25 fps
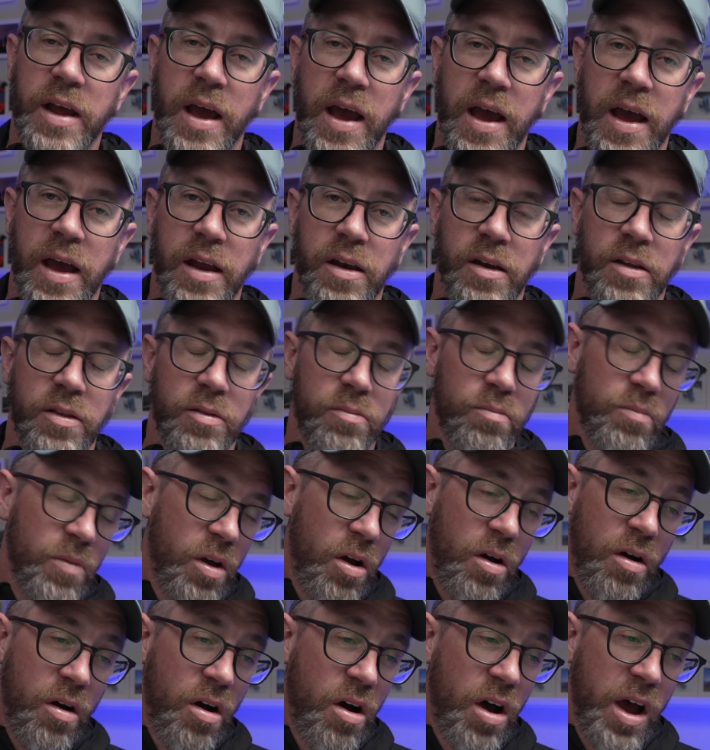And
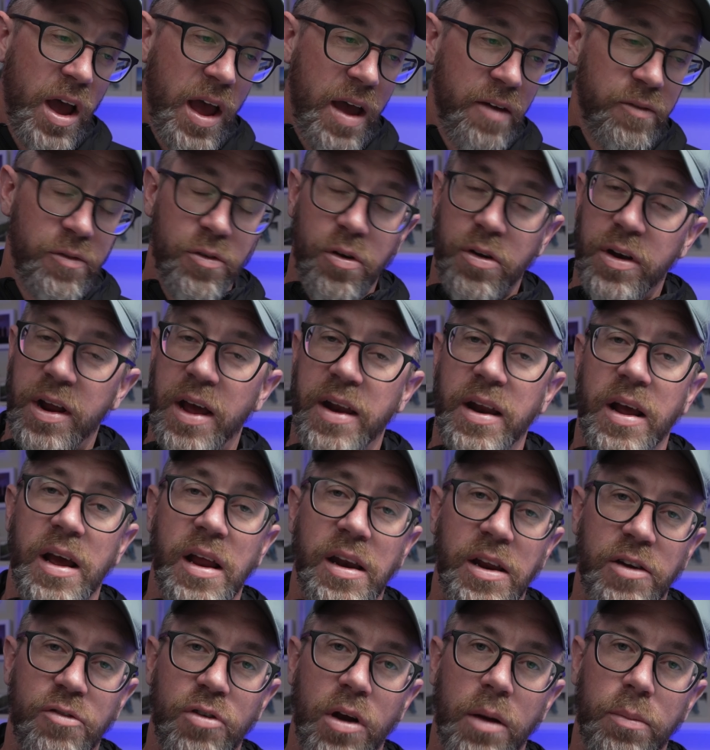I have not had
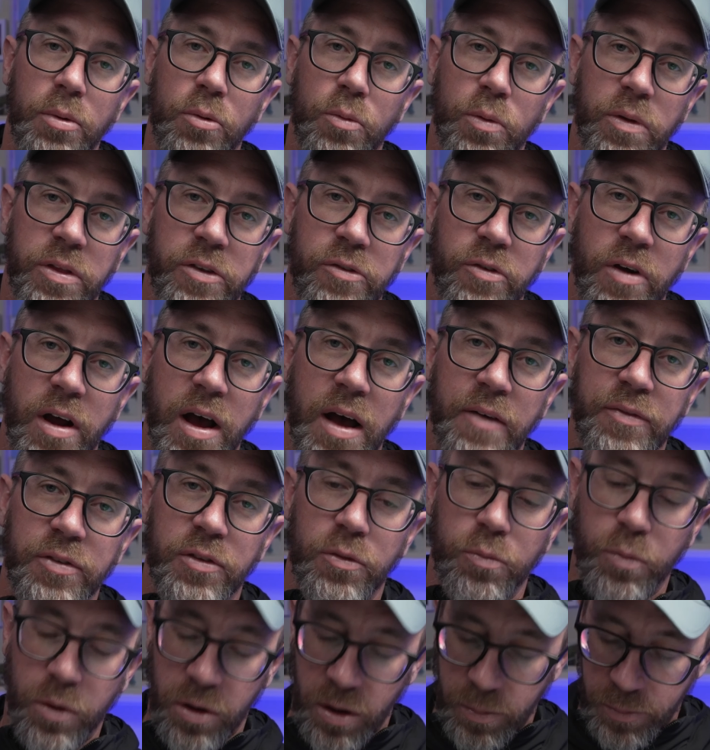any trouble with
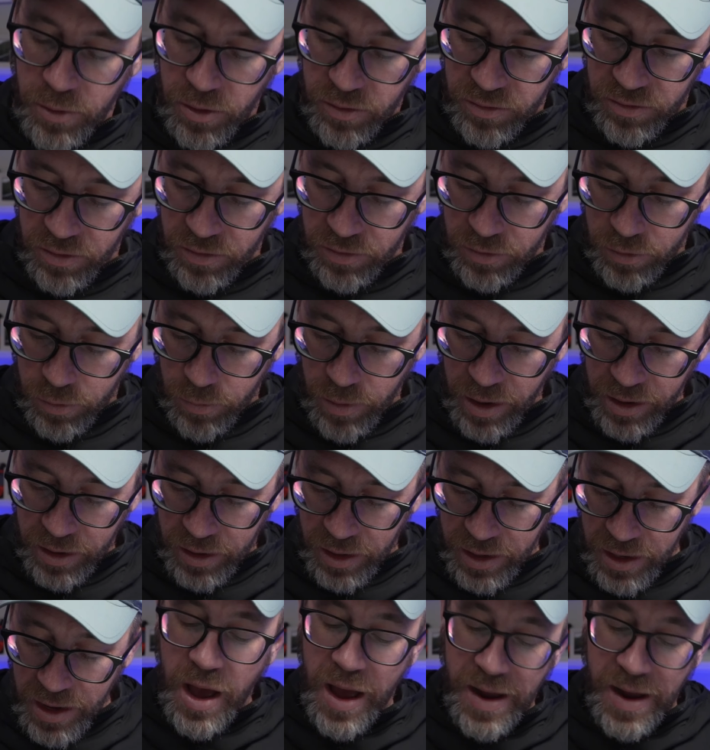drafts when I'm using this correctly.